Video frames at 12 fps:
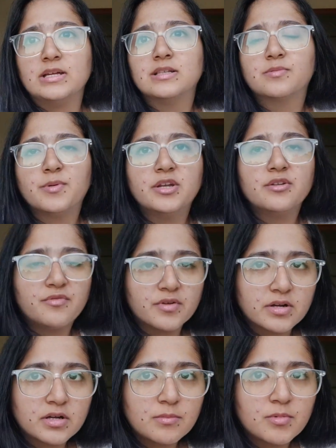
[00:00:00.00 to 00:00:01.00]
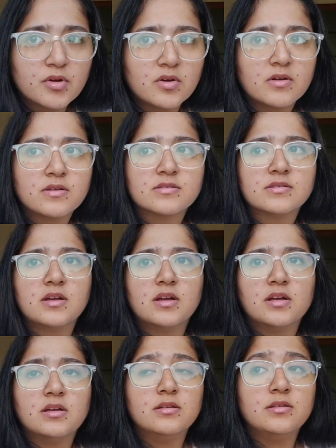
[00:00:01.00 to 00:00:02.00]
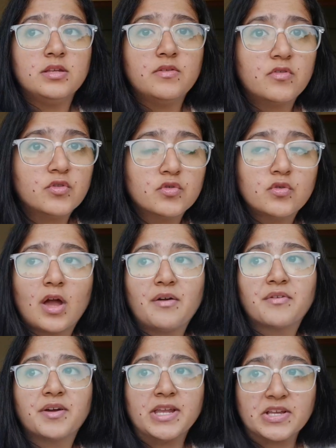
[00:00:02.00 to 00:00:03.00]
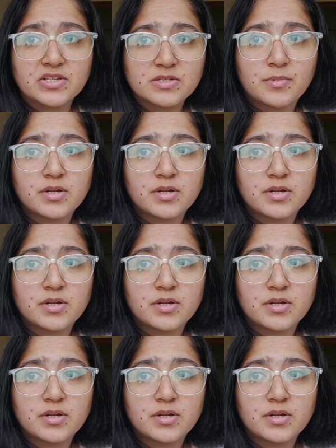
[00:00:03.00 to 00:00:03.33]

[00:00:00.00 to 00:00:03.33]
It's very difficult because even though you have connections,